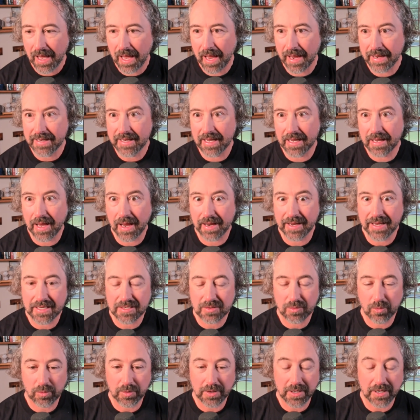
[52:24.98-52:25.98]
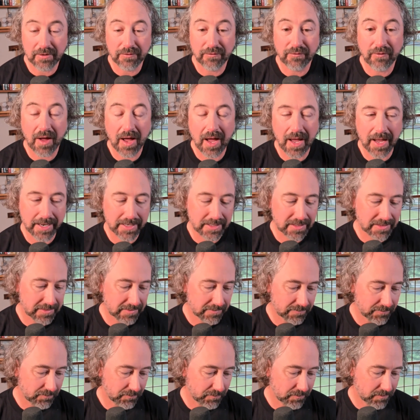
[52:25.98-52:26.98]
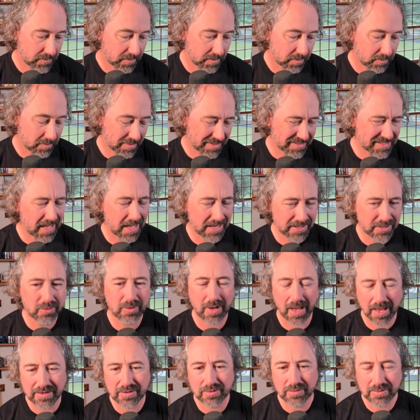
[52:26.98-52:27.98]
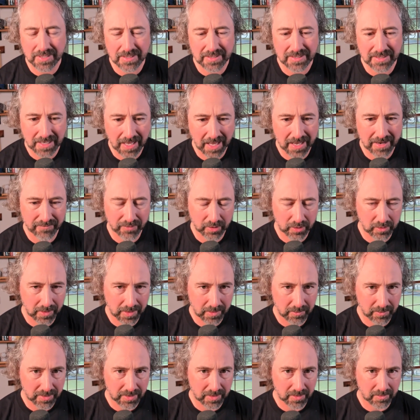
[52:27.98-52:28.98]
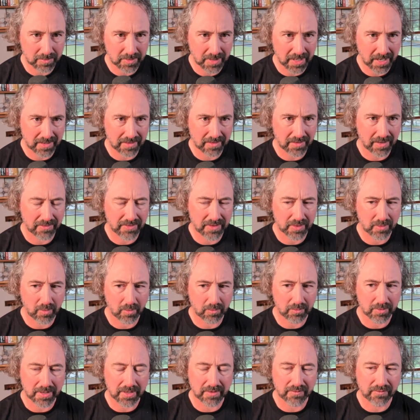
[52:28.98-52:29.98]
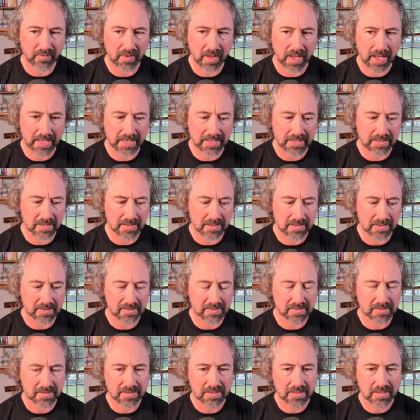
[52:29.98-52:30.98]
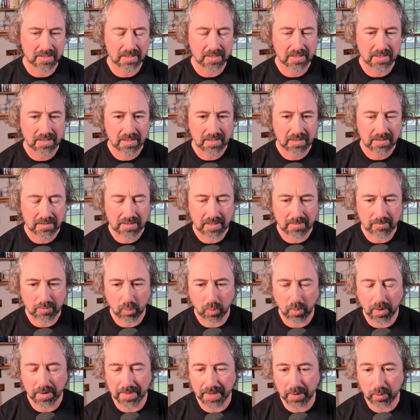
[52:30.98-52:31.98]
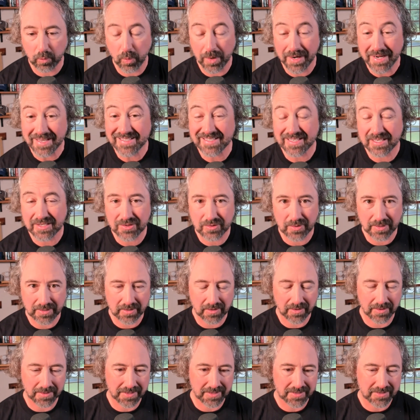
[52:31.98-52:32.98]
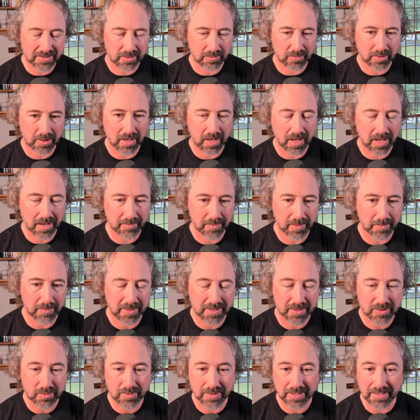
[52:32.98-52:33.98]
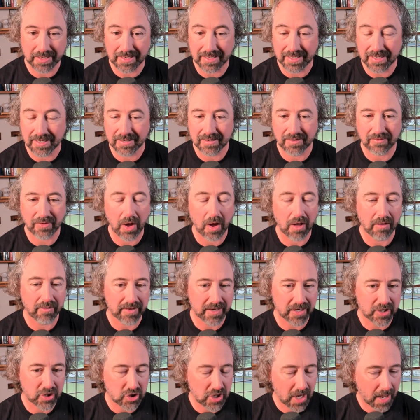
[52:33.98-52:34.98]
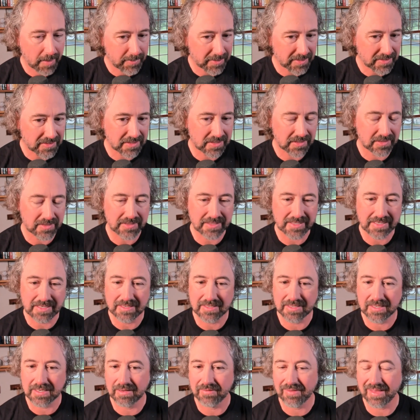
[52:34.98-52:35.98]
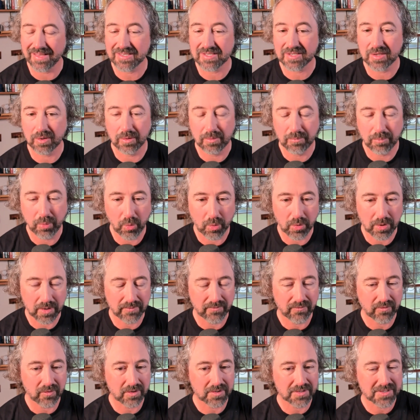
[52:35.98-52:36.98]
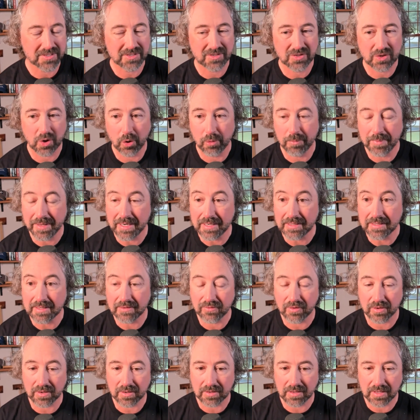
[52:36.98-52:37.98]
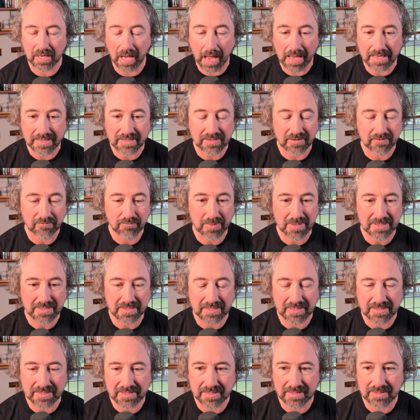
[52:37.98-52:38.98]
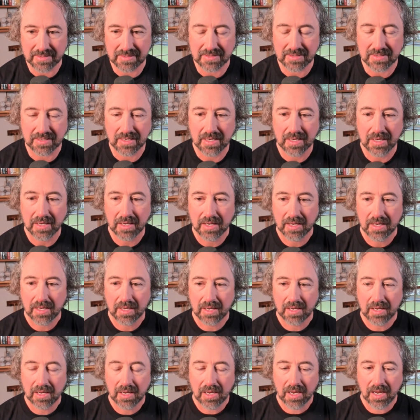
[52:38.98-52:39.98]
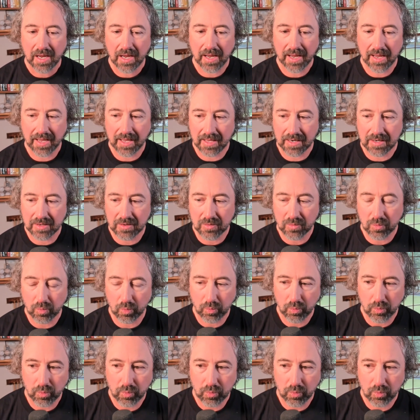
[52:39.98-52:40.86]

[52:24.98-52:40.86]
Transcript: I get I guess what we're gonna find, because I do I do tend to kind of agree with you, but I, I think what we're gonna find is number one, like what is the strength of the consumer economy? Because we're gonna get into the holiday shopping se- season, and that's so important for so many different kinds of businesses. And